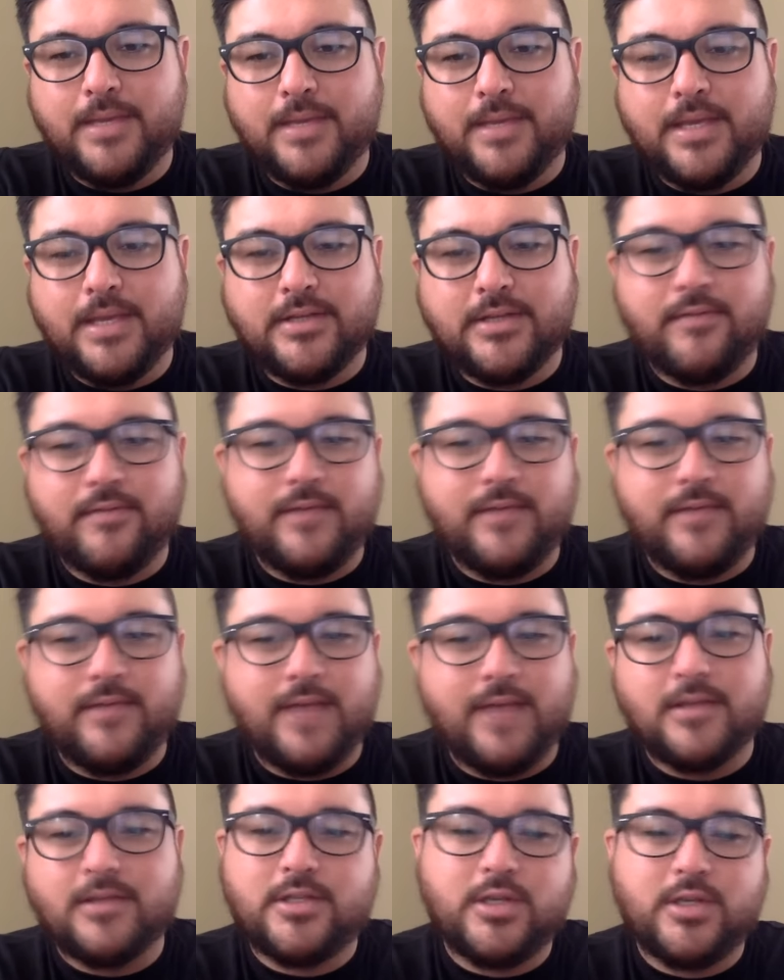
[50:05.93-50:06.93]
Because you've
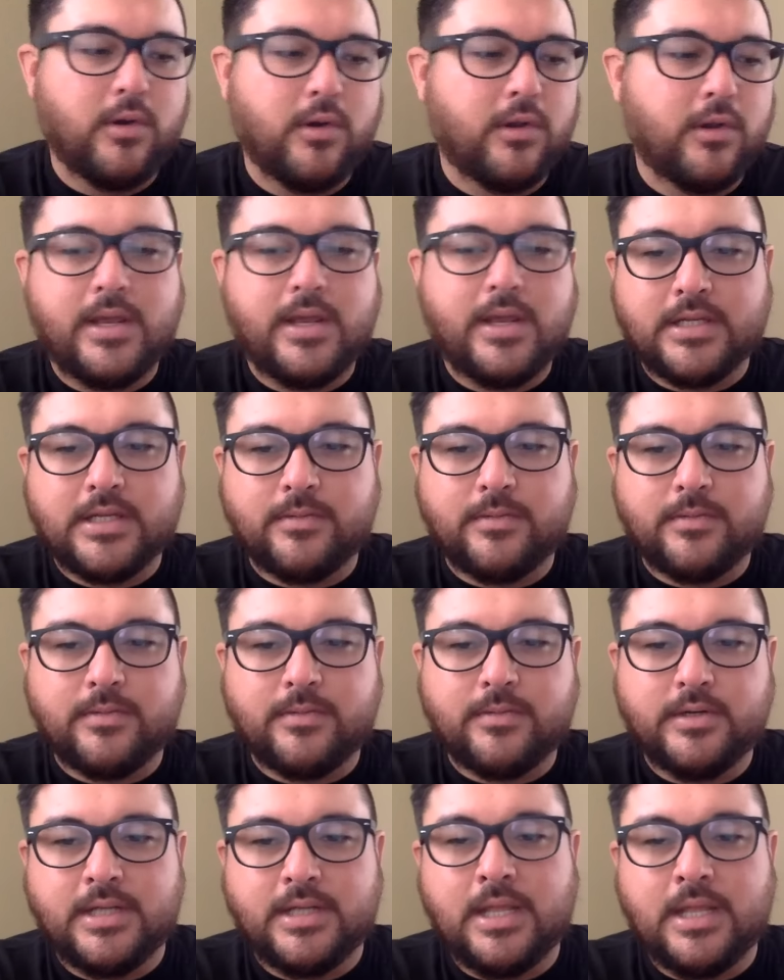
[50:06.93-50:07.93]
got 2 or 3
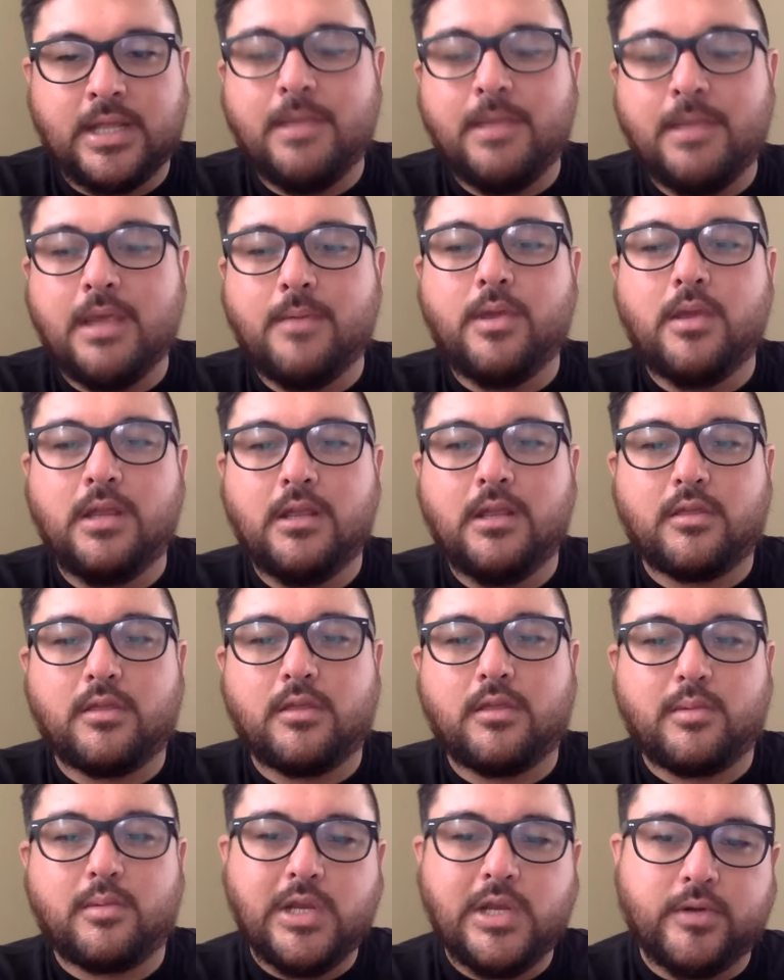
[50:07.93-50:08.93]
customers, and then maybe you need
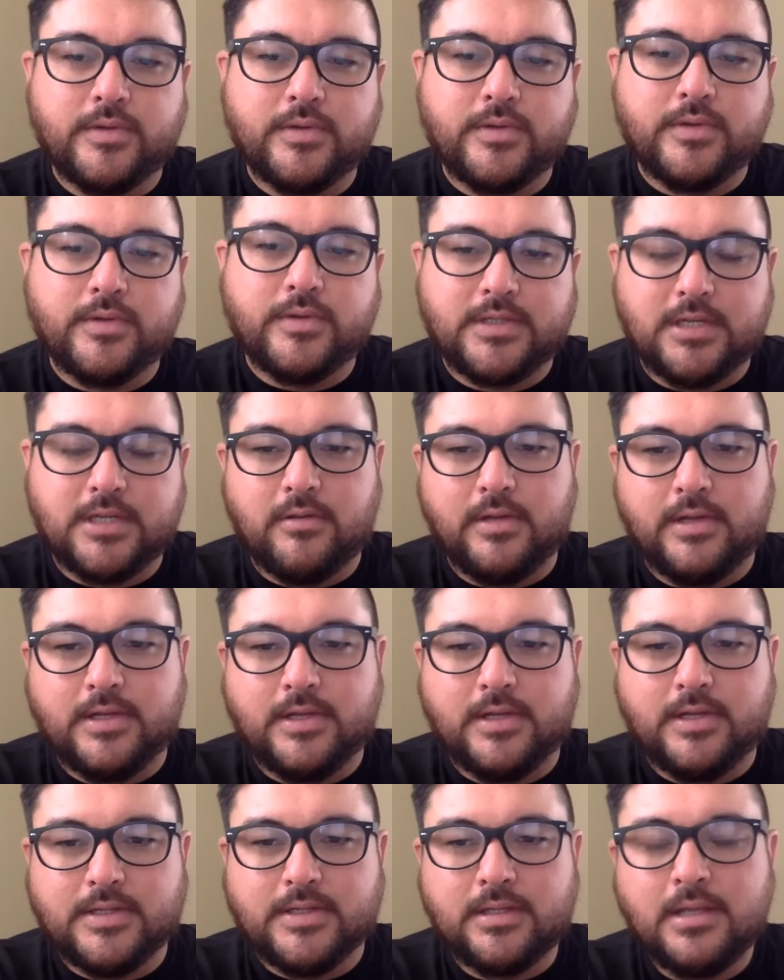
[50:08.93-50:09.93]
3 drones to
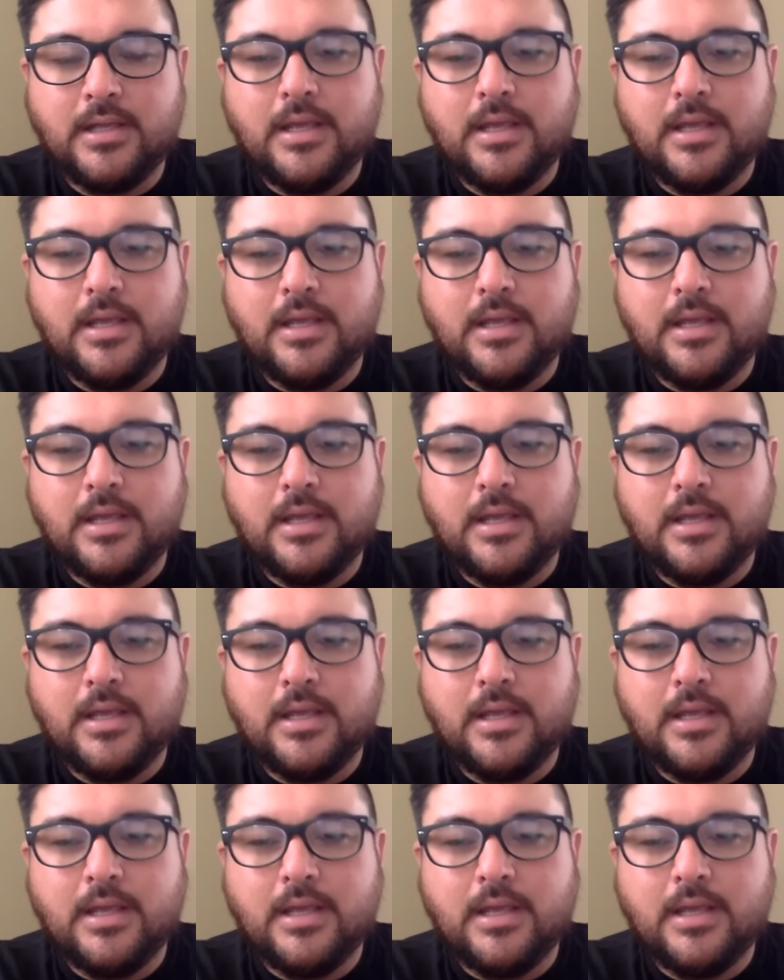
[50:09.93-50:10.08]
do this.